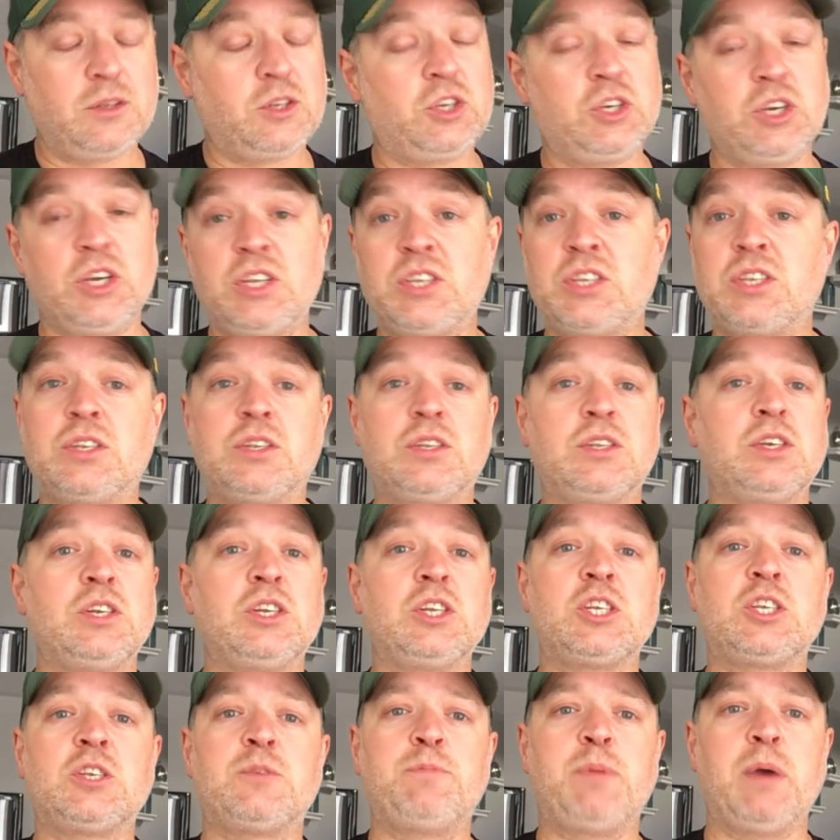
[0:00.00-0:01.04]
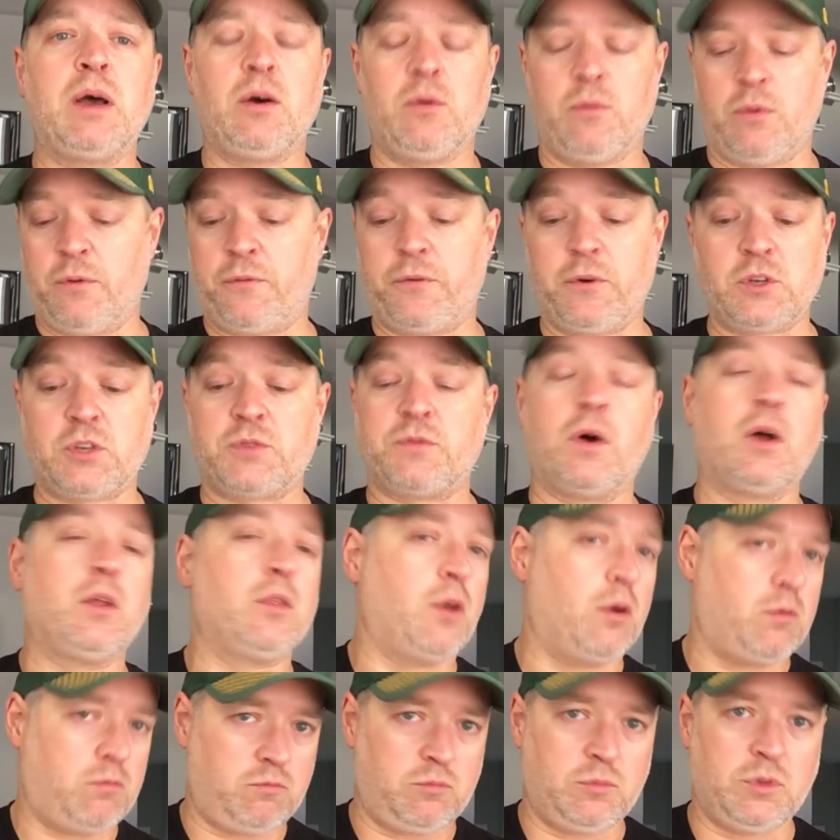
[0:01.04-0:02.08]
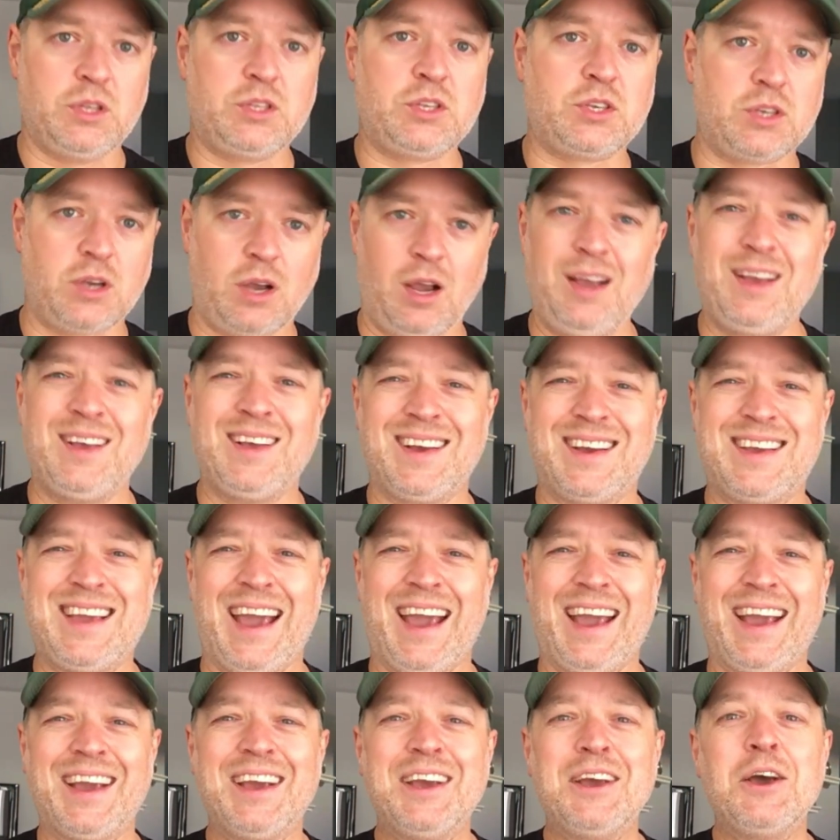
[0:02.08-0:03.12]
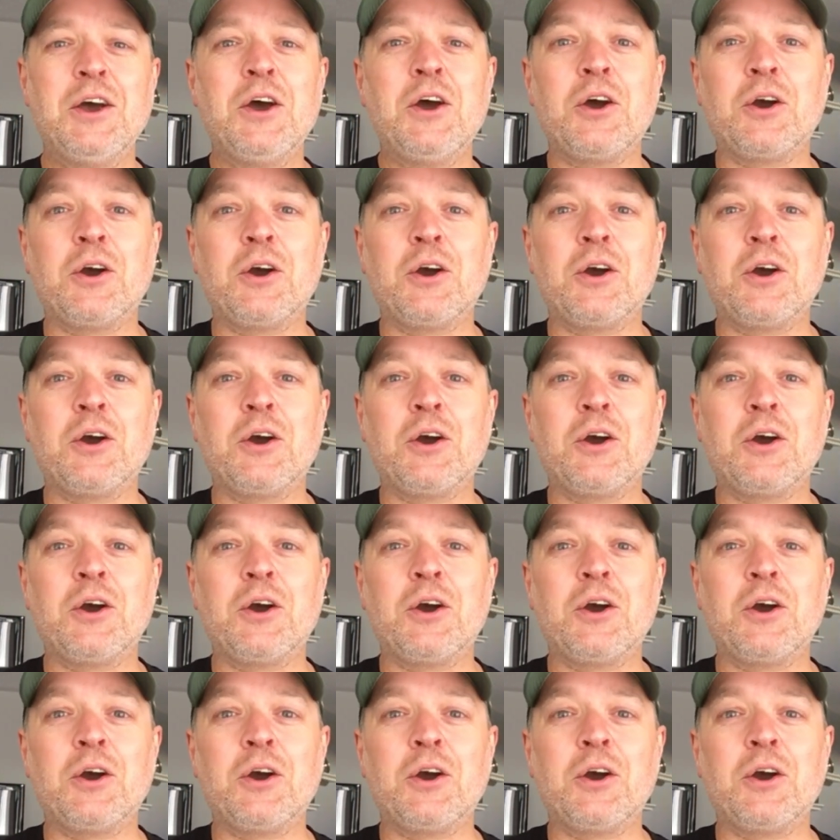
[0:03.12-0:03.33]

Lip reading: Just to dispel, well, first of all, no, let's start. Okay.